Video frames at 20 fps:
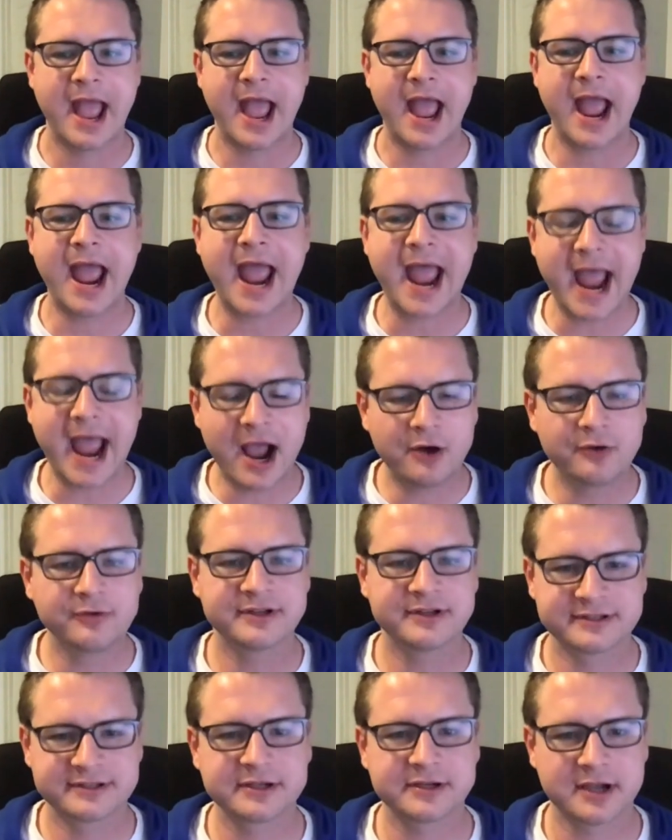how
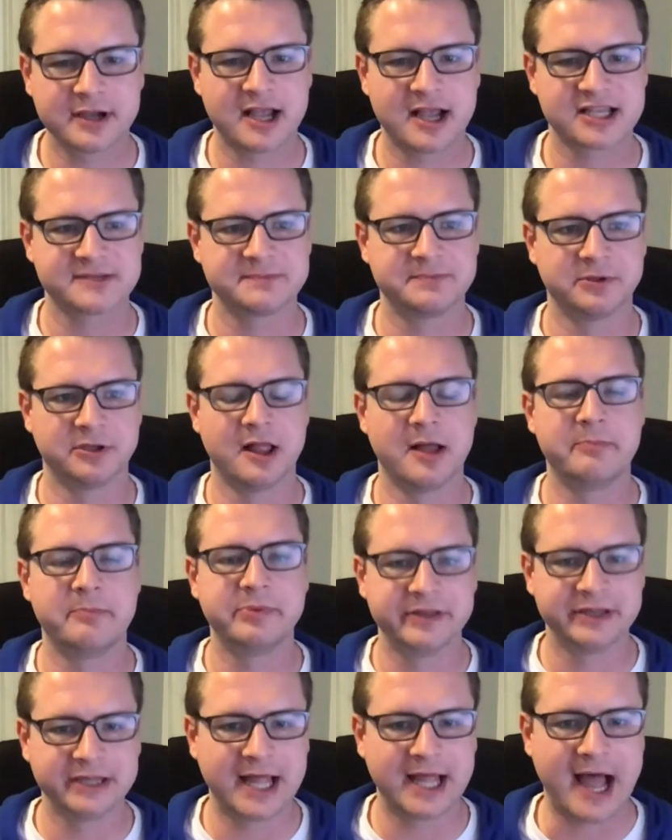does the gospel
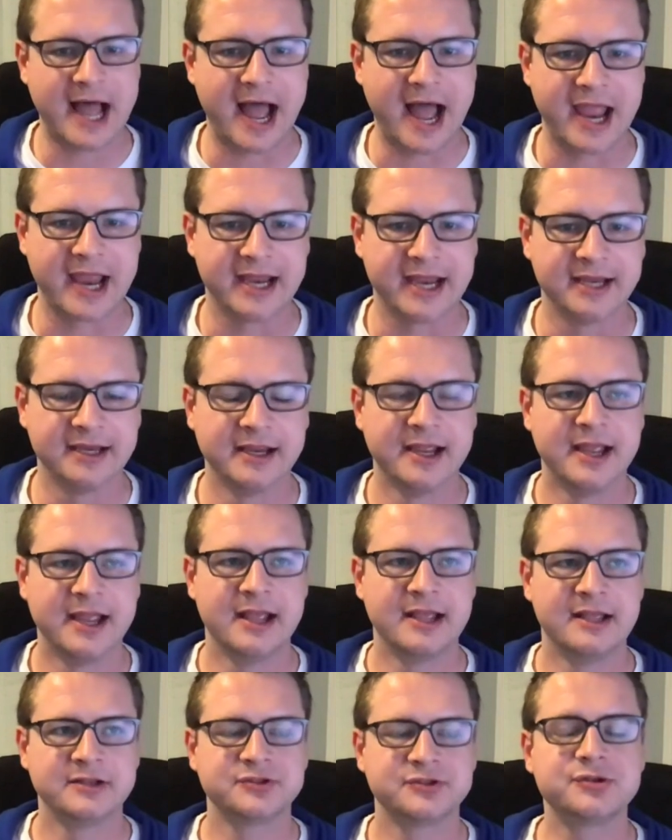apply
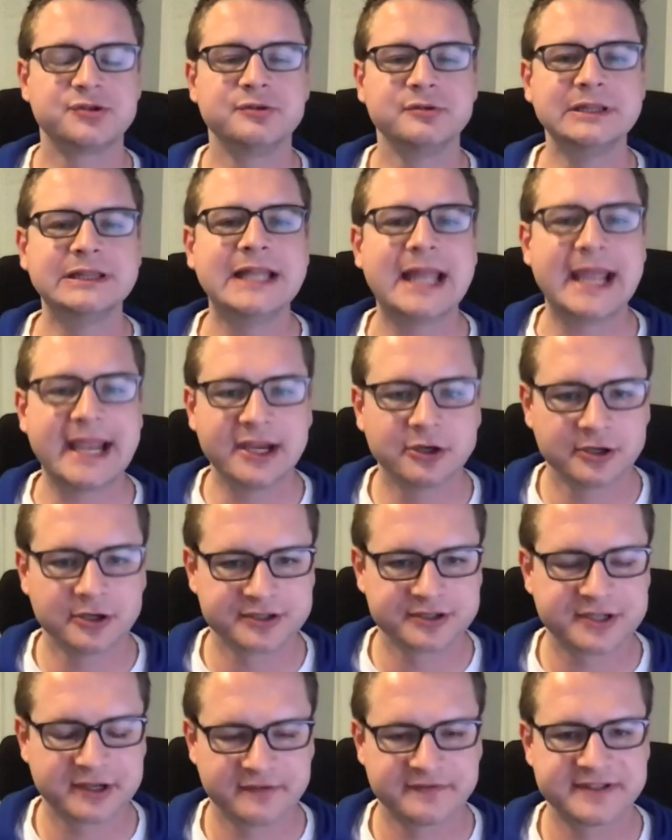to
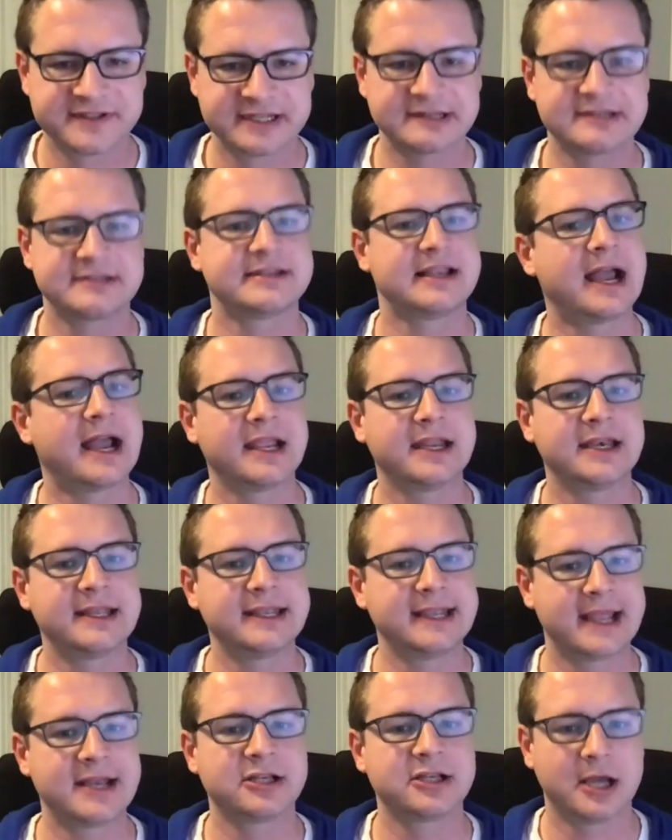layers of
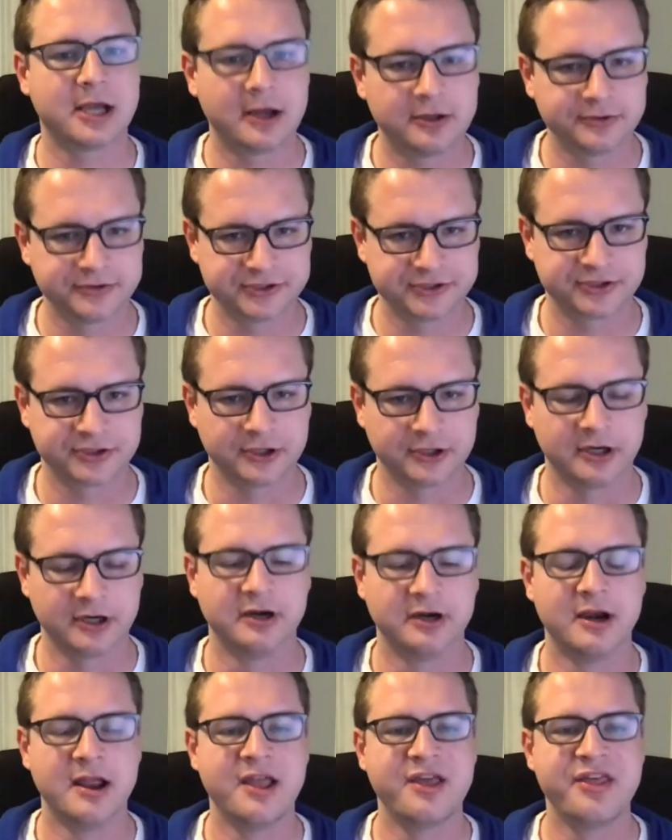society and
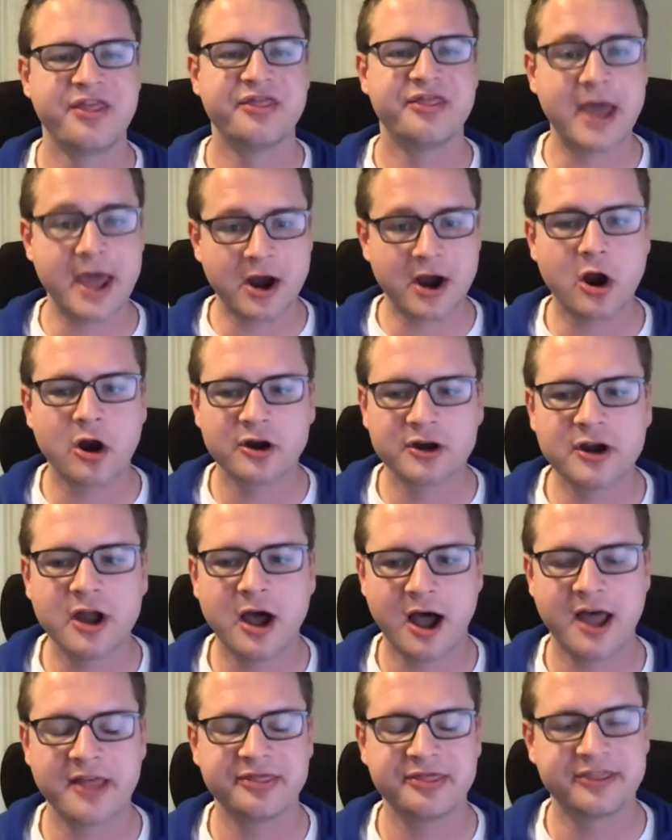culture that are
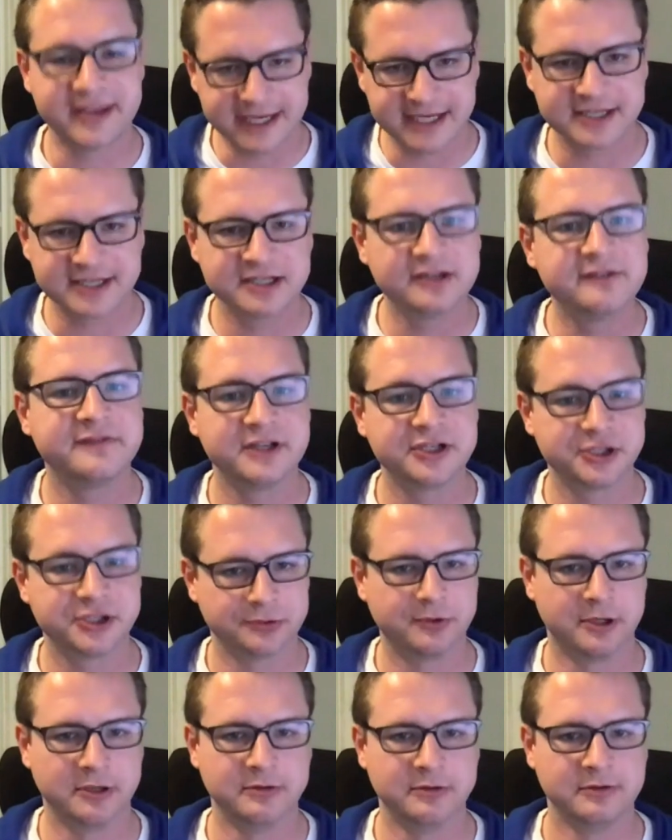not the individual.